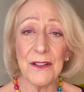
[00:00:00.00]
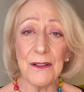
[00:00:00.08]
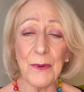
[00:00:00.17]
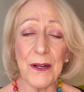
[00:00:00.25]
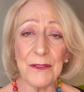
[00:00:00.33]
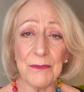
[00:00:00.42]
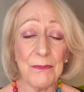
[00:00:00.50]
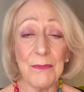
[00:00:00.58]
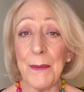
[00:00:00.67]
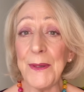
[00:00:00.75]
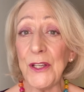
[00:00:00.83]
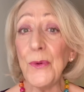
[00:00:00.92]
well,
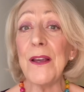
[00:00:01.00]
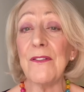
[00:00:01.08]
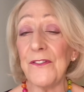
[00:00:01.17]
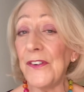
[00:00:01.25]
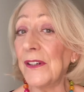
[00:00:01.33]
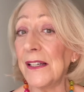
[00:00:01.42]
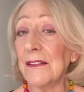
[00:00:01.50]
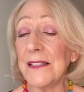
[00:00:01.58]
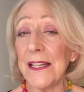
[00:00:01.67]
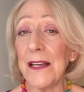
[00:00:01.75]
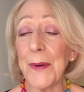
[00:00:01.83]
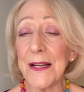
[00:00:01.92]
maybe you even feel
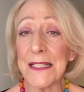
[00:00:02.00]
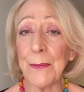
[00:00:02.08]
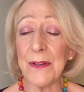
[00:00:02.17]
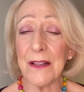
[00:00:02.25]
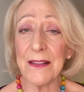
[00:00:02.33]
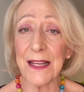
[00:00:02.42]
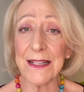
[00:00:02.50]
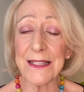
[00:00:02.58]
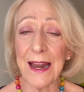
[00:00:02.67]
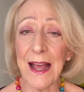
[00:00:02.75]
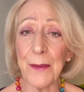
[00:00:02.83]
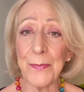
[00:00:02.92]
guilty about some of the things
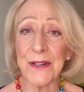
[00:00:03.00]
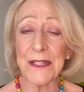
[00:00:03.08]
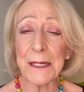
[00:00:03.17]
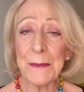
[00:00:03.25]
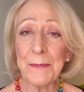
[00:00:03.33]
that happened.